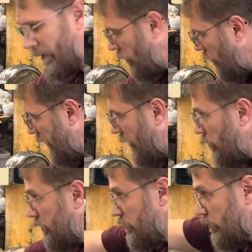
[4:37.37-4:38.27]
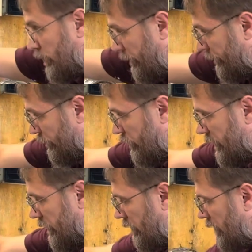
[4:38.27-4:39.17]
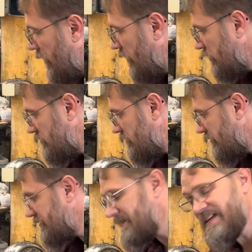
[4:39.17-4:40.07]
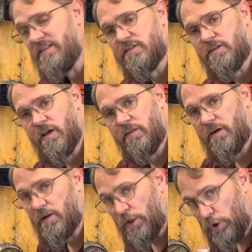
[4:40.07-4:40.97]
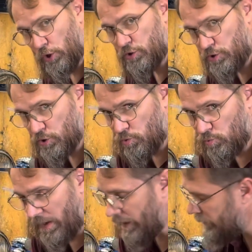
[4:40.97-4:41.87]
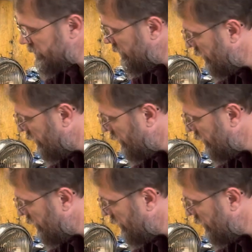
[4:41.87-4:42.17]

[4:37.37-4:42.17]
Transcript: That way, when you're looking through here, you still see the stud there and it looks correct.